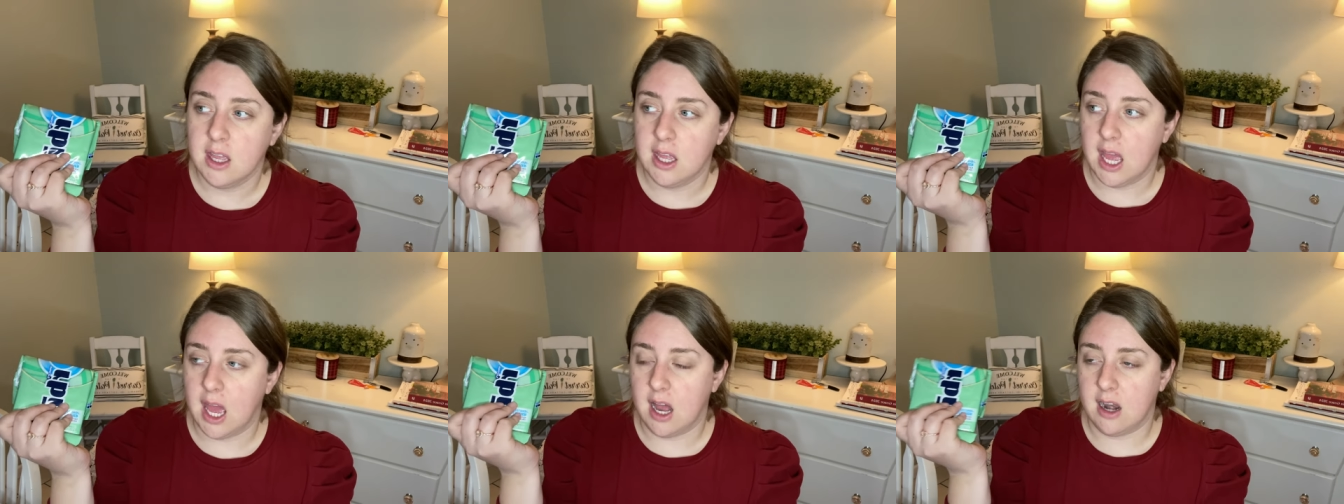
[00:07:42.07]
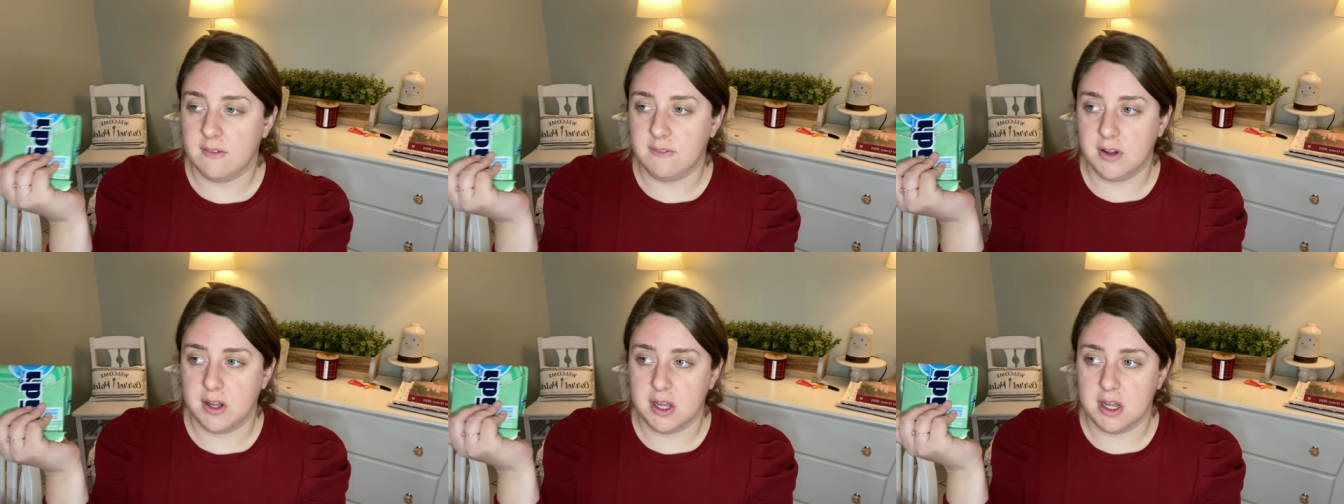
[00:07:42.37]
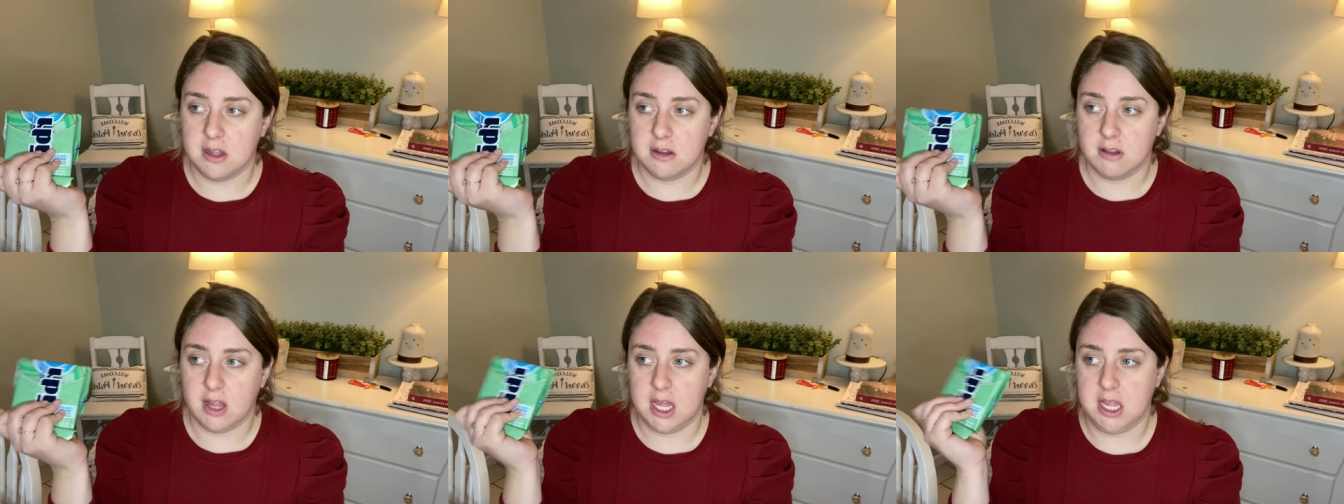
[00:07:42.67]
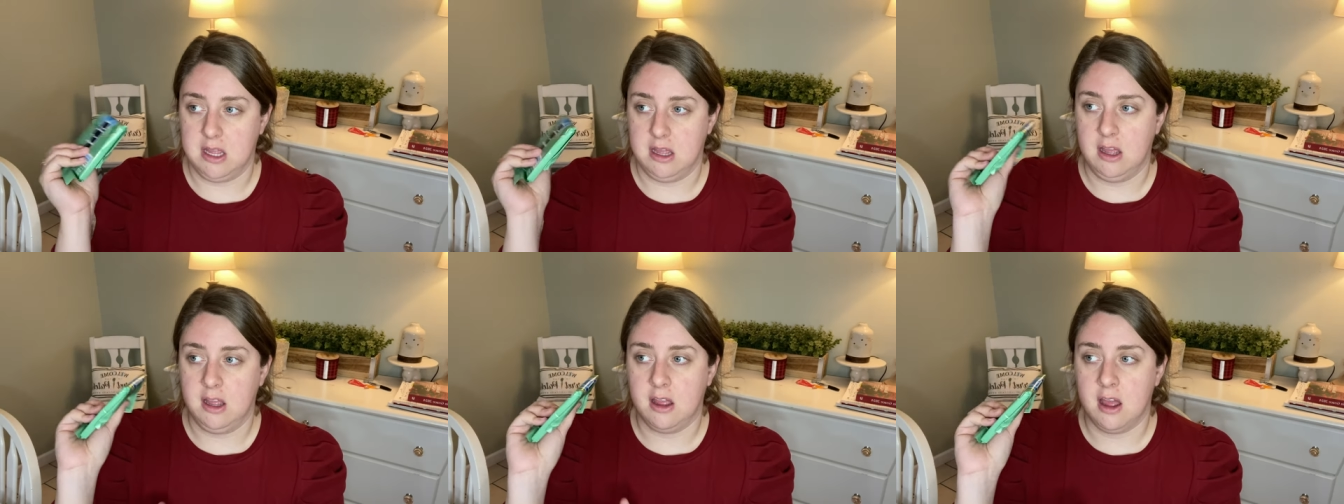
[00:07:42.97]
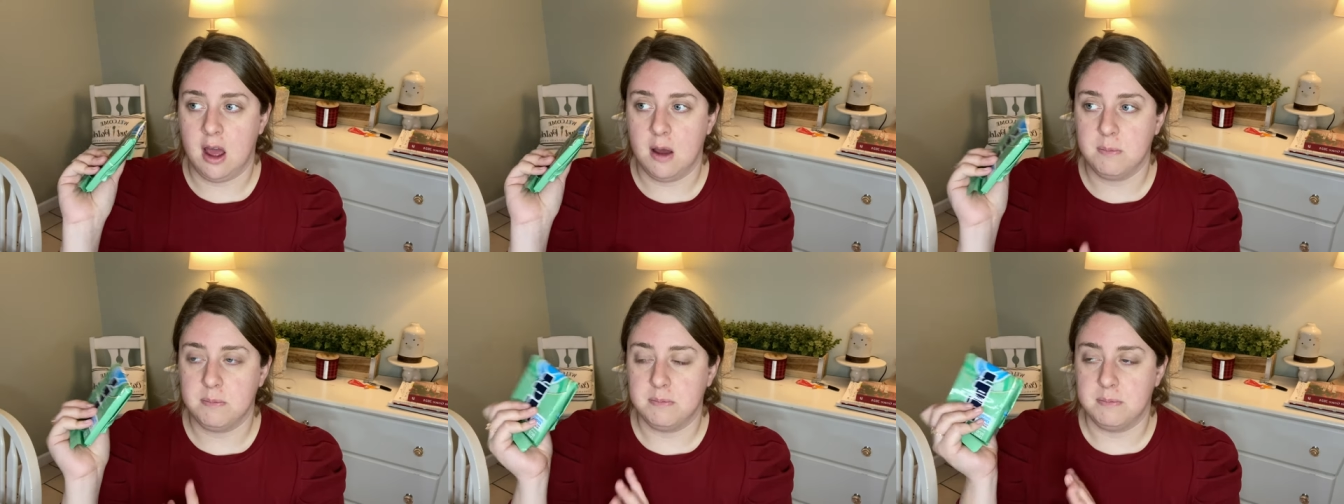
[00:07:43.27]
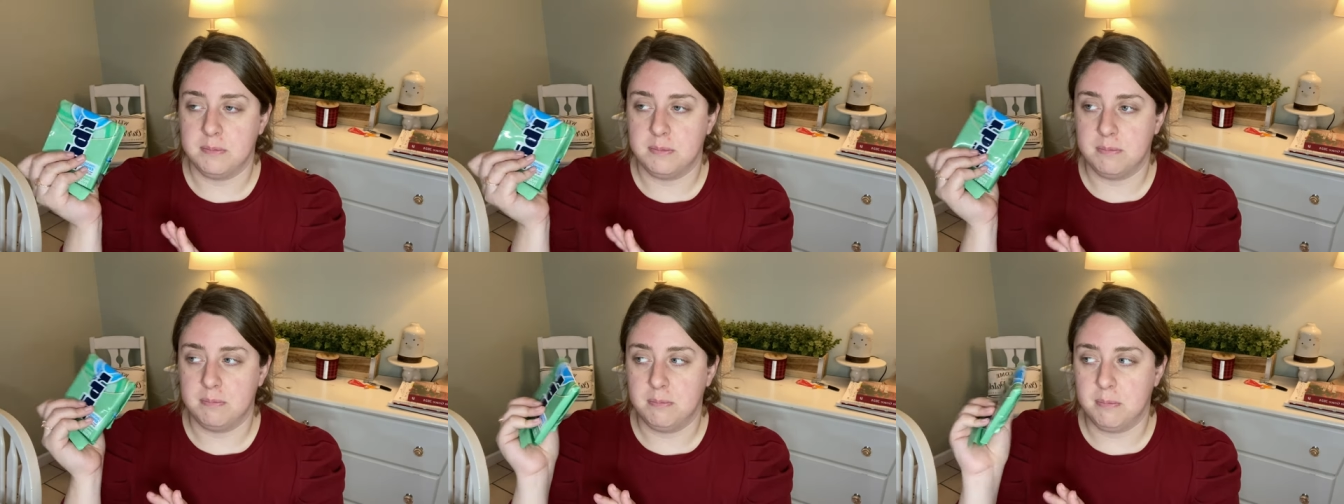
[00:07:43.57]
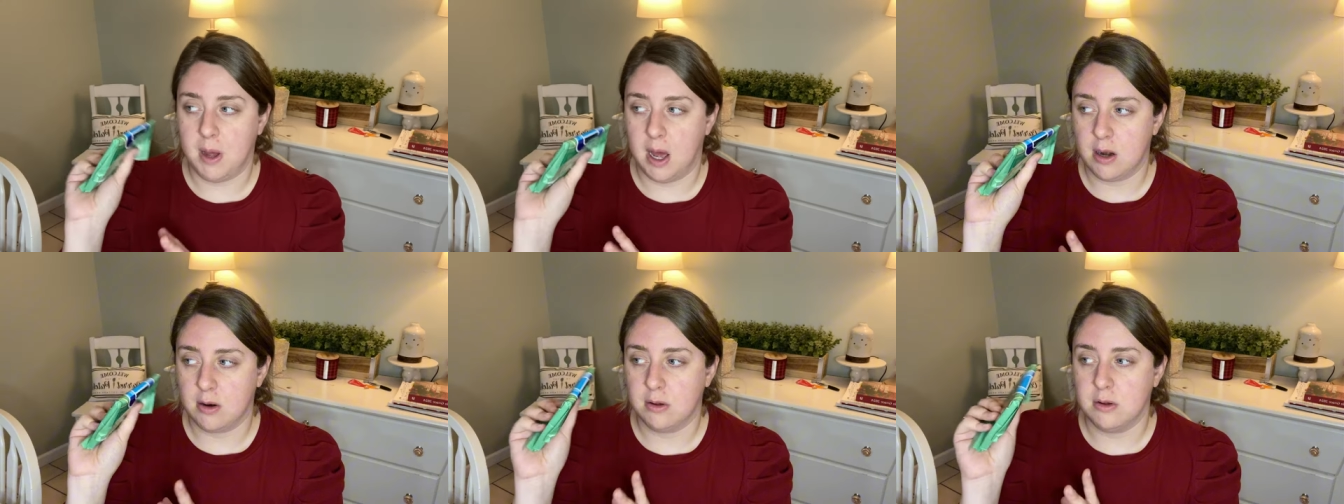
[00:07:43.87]
out of a like cup
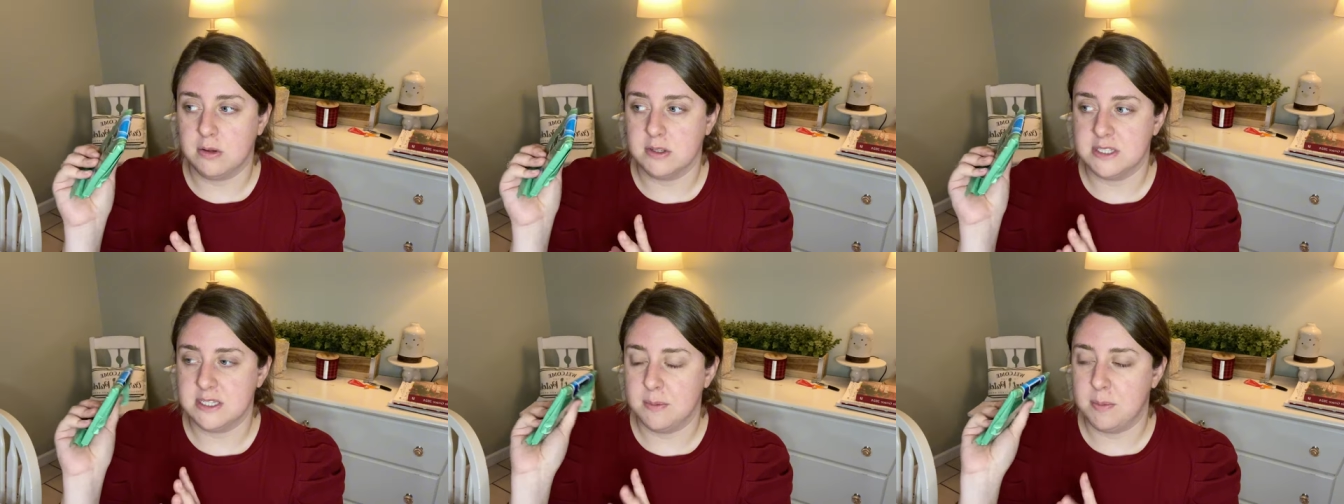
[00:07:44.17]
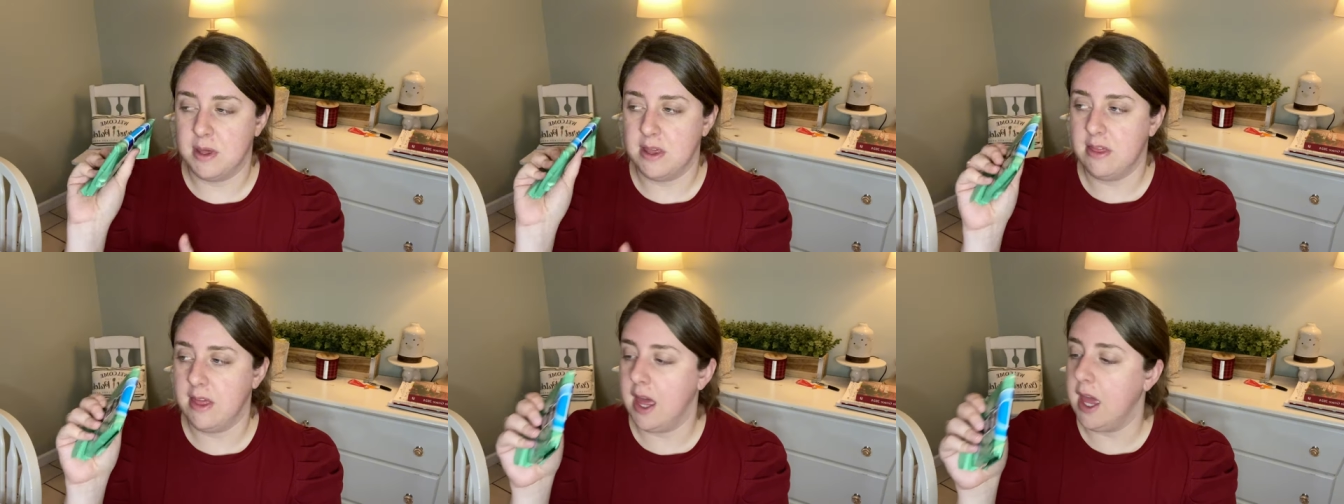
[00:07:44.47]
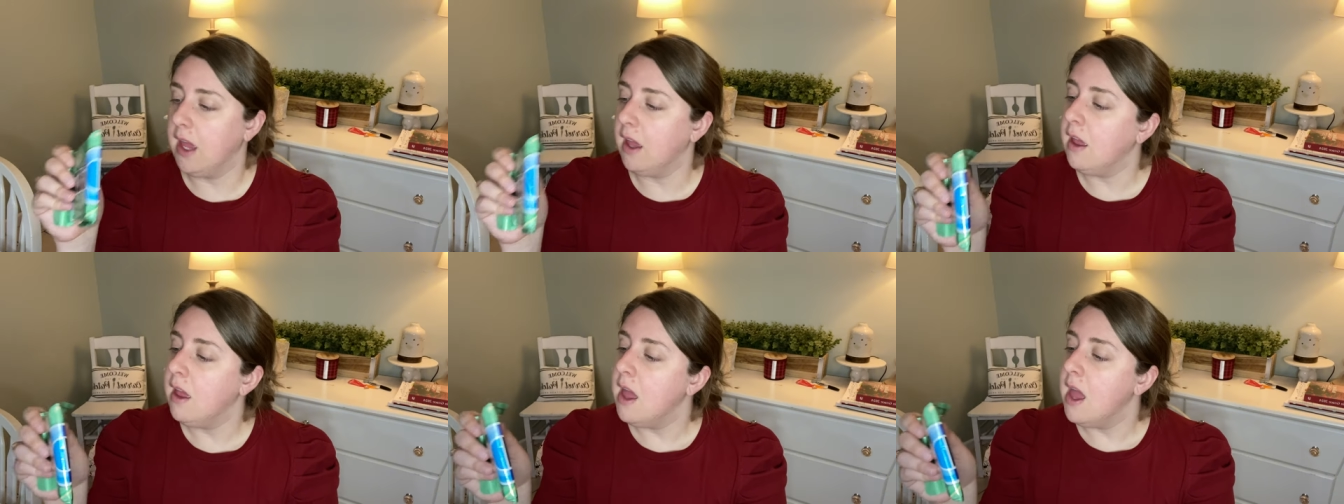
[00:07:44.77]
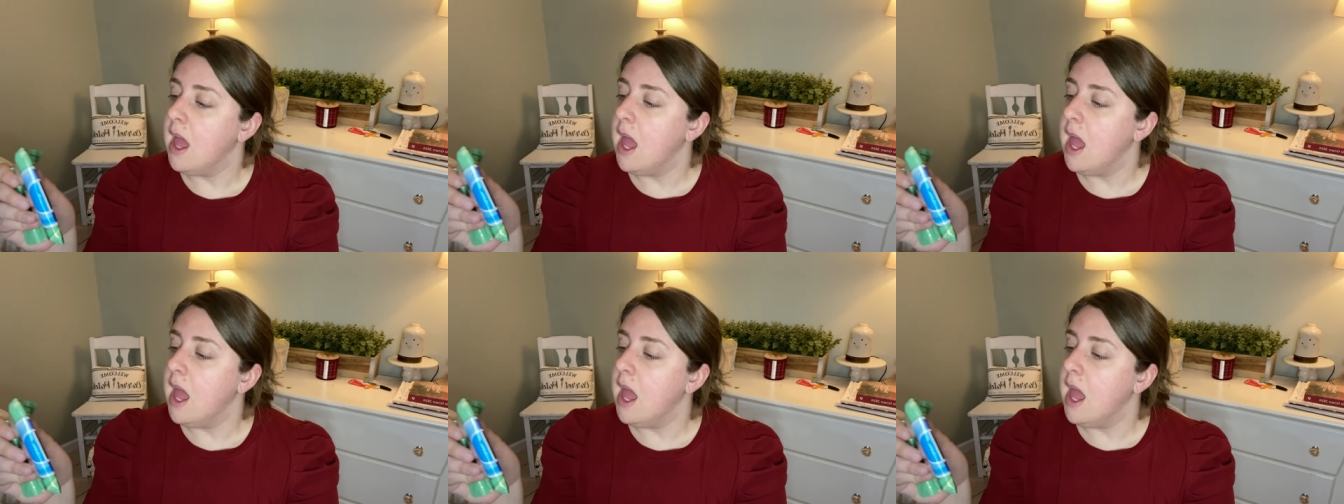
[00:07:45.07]
bottle sippy thing,